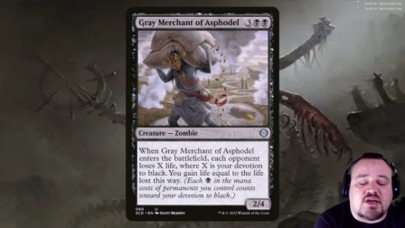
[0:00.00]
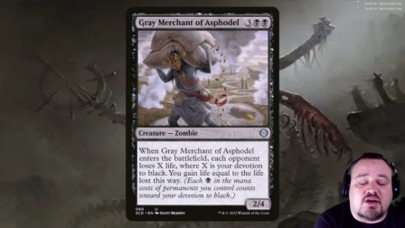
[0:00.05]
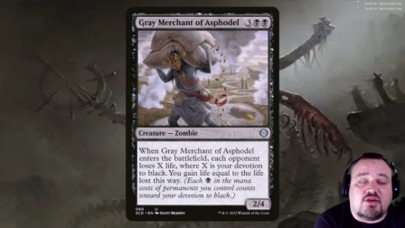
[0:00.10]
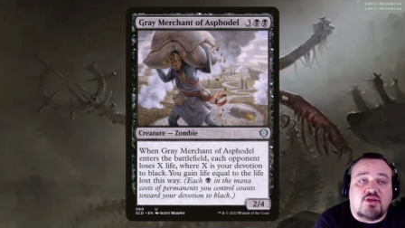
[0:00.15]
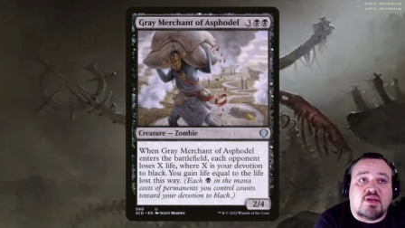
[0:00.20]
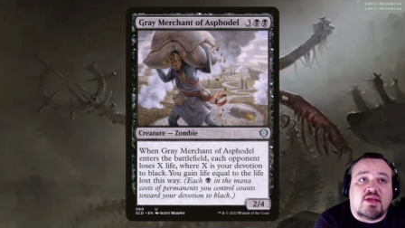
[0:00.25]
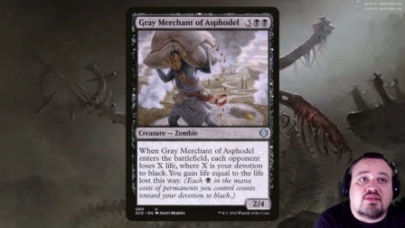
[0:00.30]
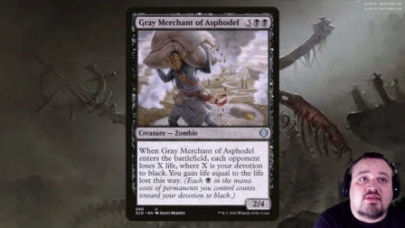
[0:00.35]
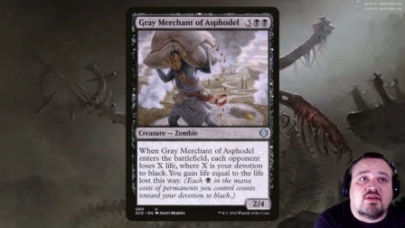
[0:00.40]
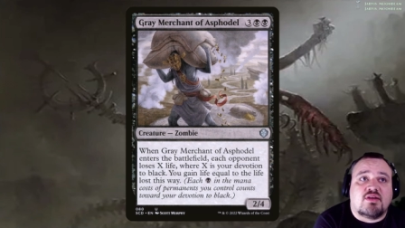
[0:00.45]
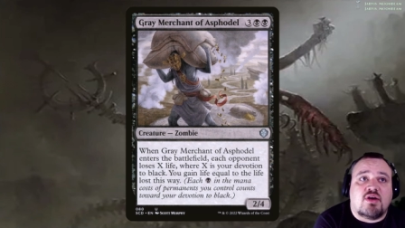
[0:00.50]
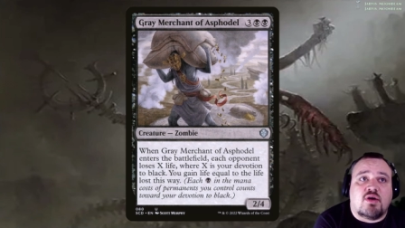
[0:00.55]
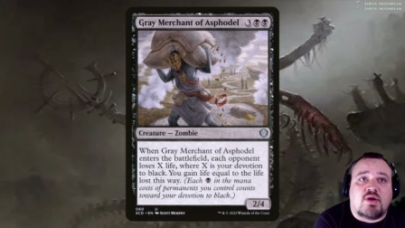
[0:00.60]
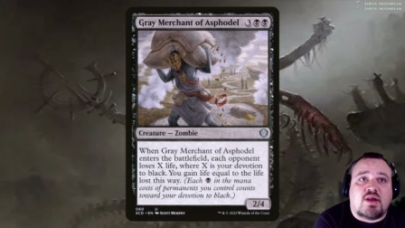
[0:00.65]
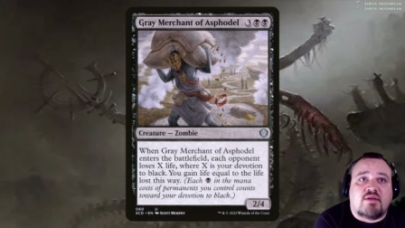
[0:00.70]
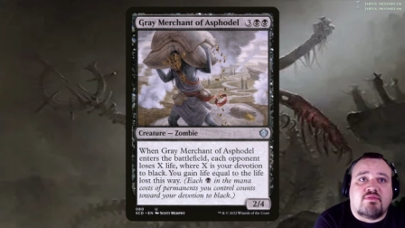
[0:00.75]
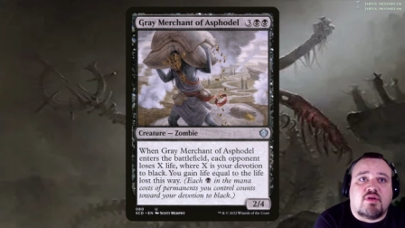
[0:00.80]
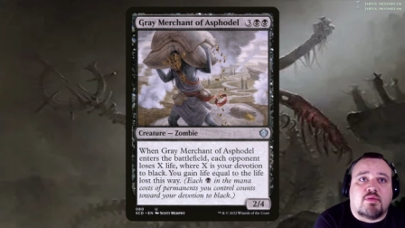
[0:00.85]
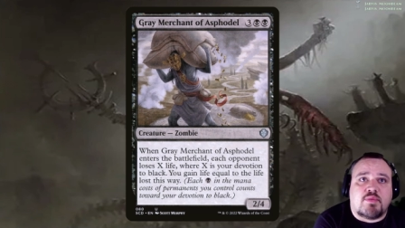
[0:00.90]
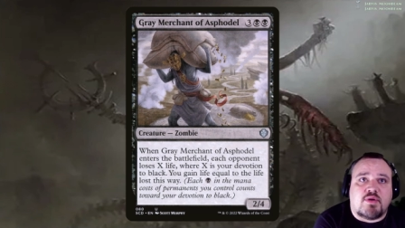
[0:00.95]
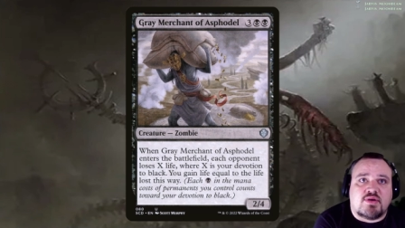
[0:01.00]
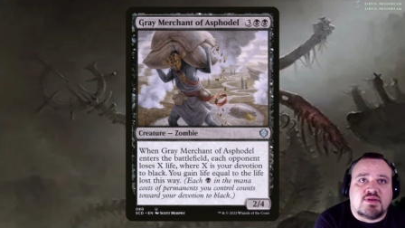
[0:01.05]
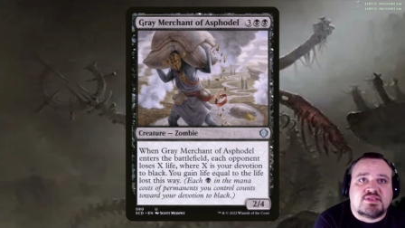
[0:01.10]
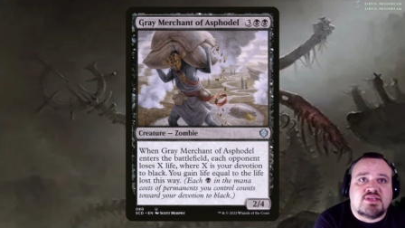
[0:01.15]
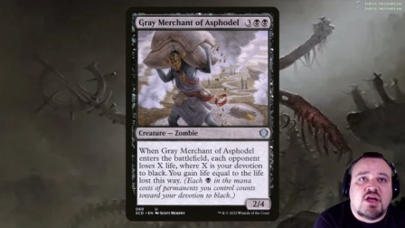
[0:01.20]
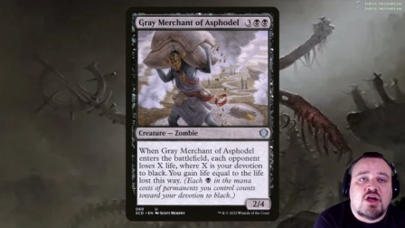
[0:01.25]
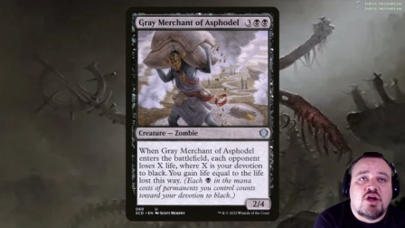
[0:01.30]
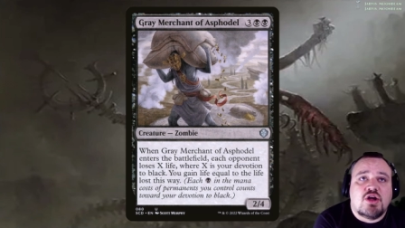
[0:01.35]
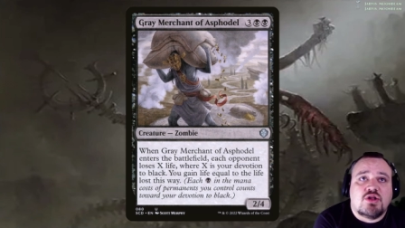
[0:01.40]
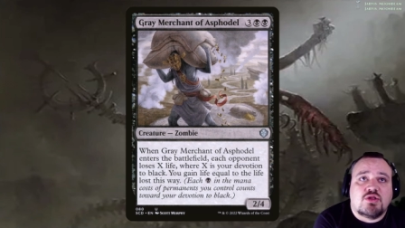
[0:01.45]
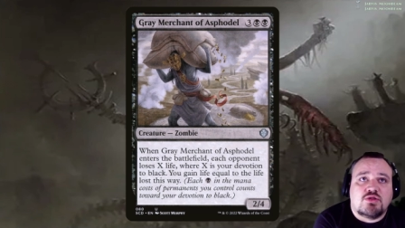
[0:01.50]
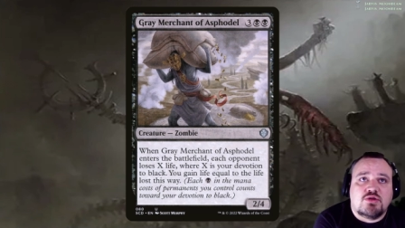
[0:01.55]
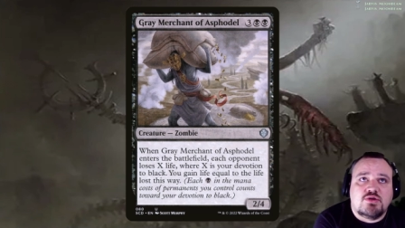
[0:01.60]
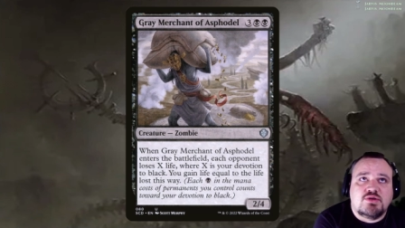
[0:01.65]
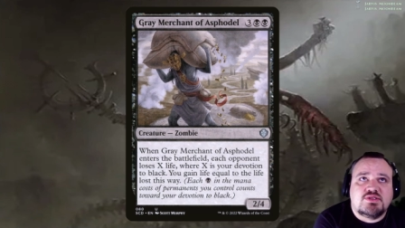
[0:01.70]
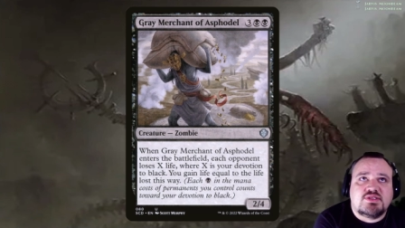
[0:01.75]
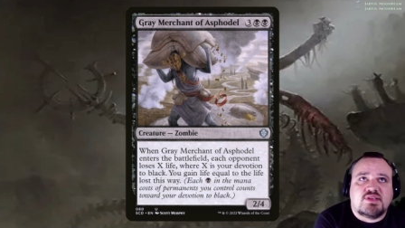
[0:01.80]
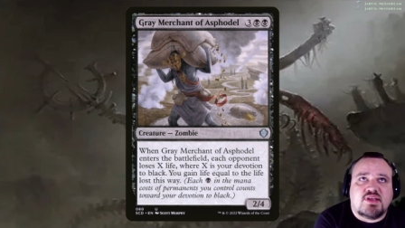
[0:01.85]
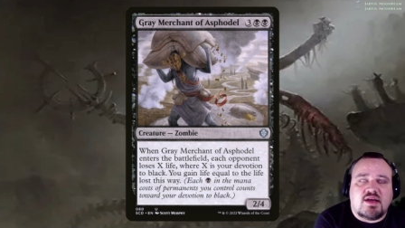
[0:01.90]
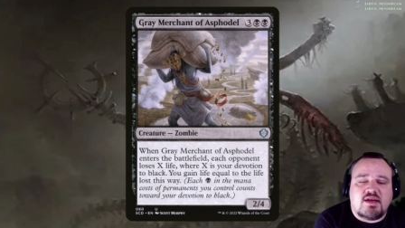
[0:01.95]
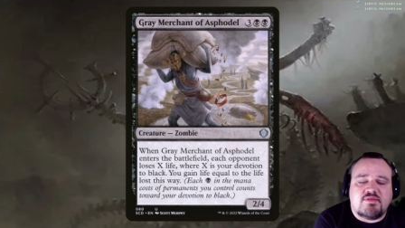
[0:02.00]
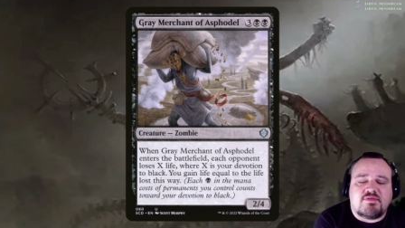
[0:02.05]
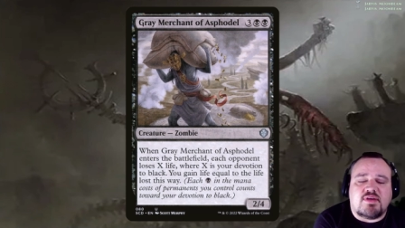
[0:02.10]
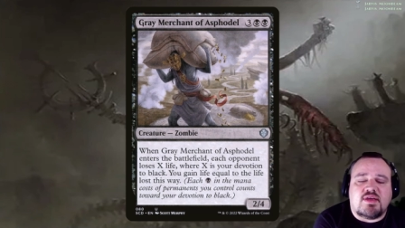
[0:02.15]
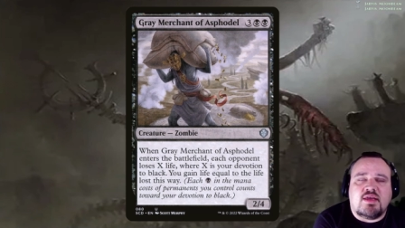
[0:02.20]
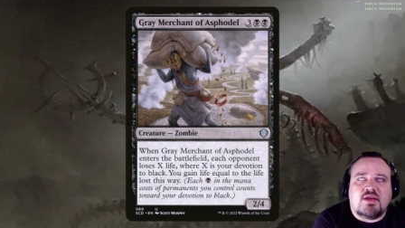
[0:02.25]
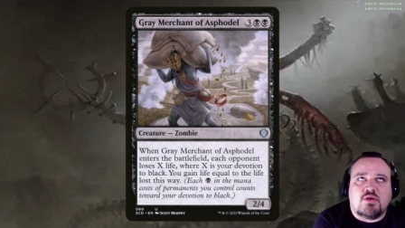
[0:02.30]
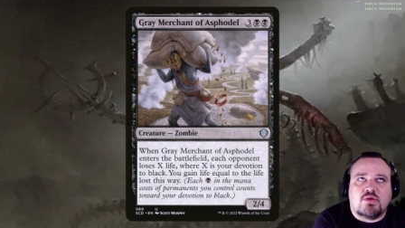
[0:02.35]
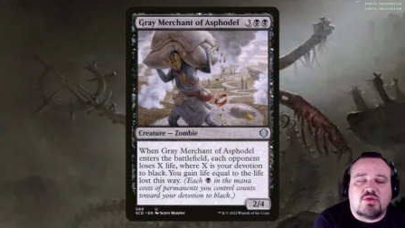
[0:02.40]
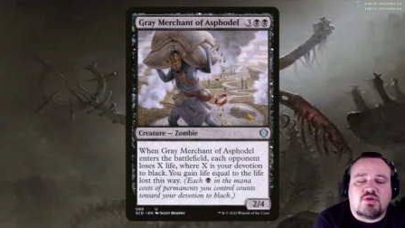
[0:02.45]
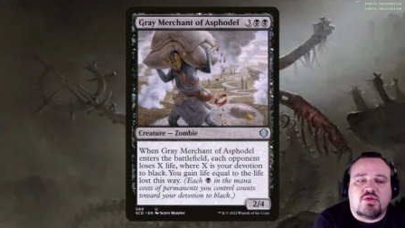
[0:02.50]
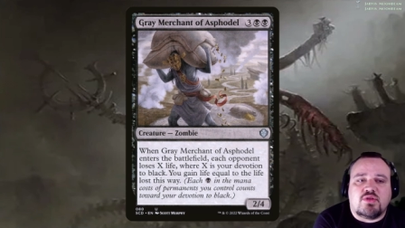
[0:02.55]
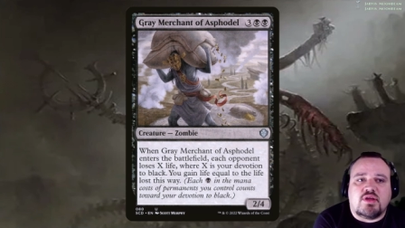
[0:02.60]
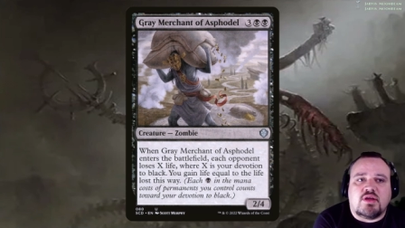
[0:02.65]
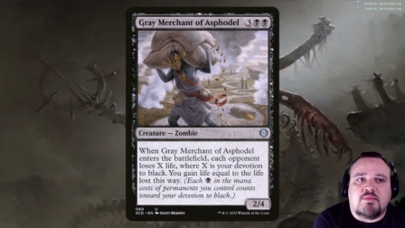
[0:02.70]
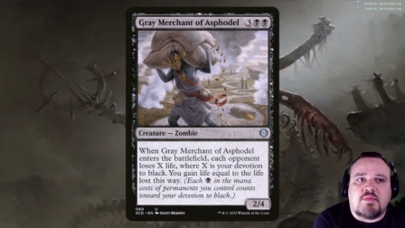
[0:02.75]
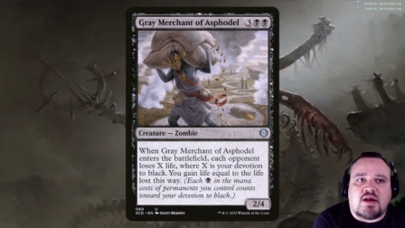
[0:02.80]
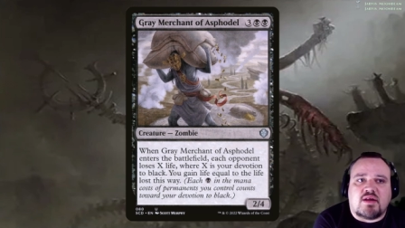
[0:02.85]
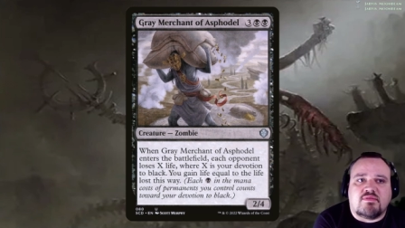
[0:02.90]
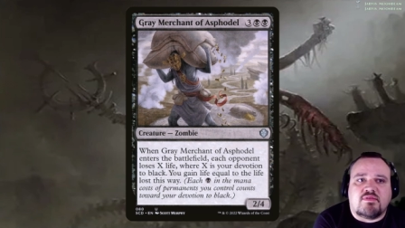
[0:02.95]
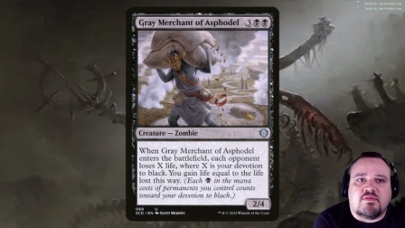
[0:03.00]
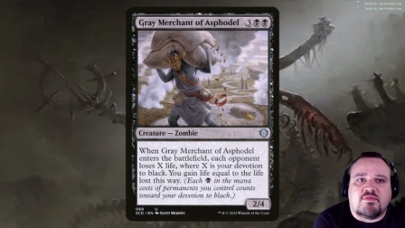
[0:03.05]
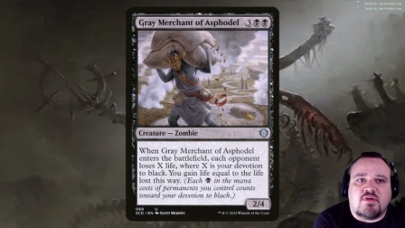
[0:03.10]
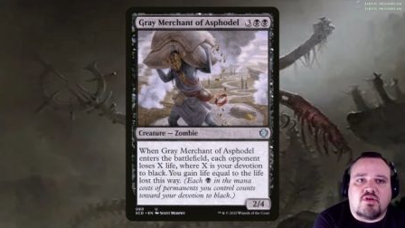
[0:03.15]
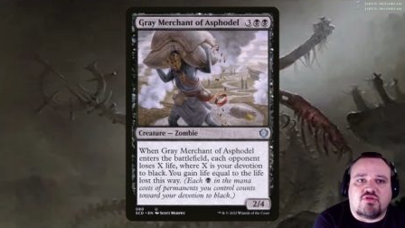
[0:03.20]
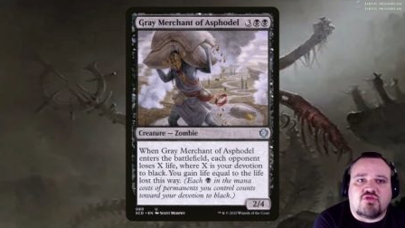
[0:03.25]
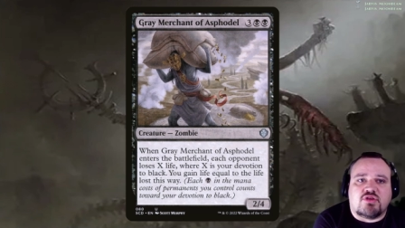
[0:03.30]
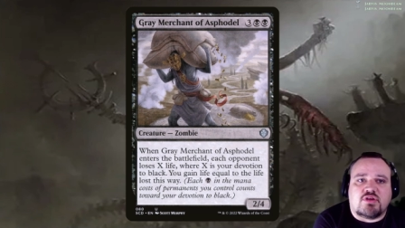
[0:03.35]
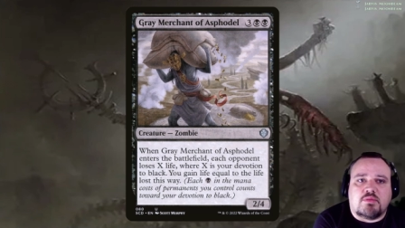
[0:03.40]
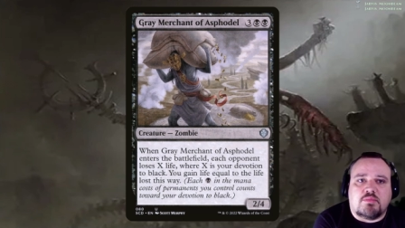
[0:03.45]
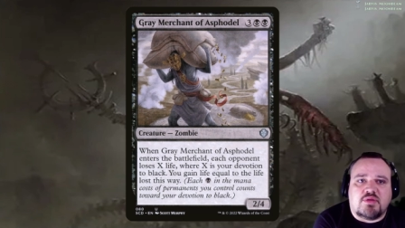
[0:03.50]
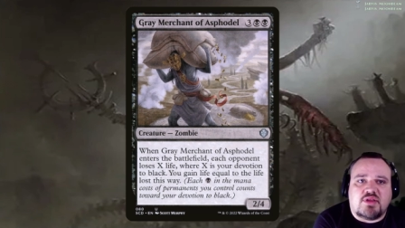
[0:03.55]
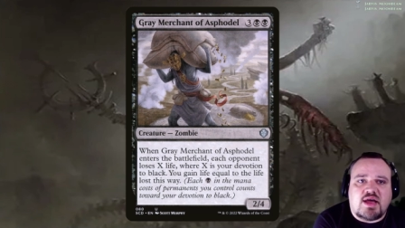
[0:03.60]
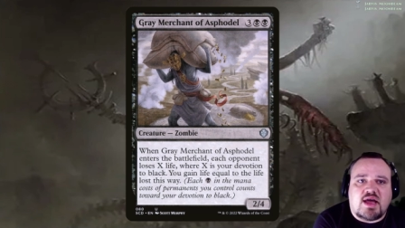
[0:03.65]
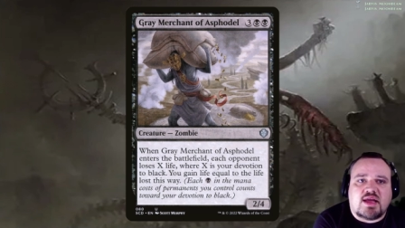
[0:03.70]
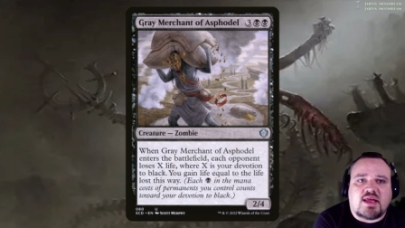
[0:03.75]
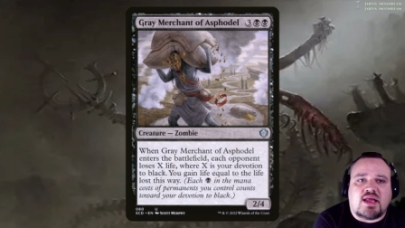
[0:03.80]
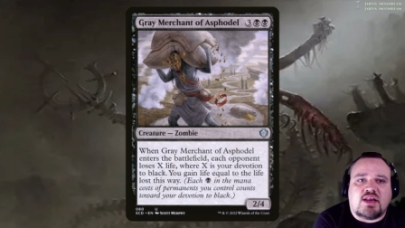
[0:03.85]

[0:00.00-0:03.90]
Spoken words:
You get to go and have your opponents lose life equal to the amount of devotion to black,